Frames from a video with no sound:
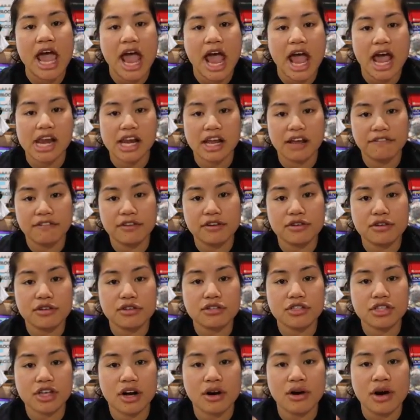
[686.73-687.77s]
And if you do
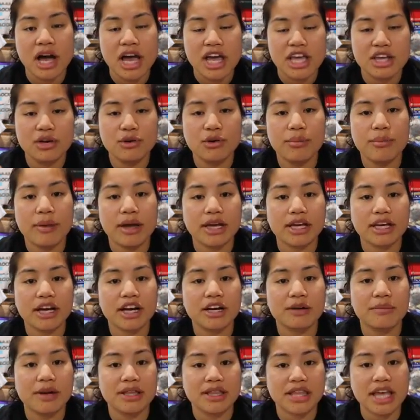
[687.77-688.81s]
so, you will make it
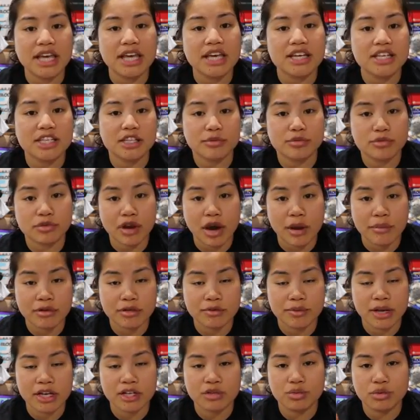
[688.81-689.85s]
onto my thank you to
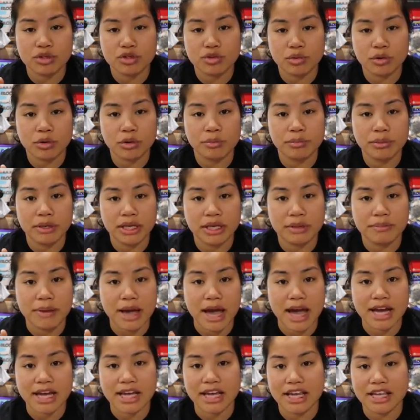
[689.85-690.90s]
subscribers page, which will be
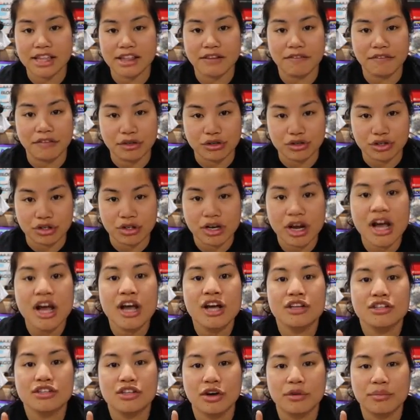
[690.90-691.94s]
back in the future.
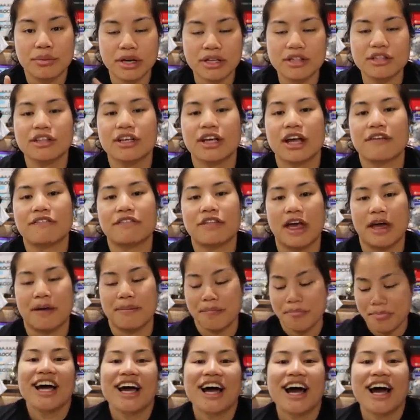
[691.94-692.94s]
So be on the lookout for that.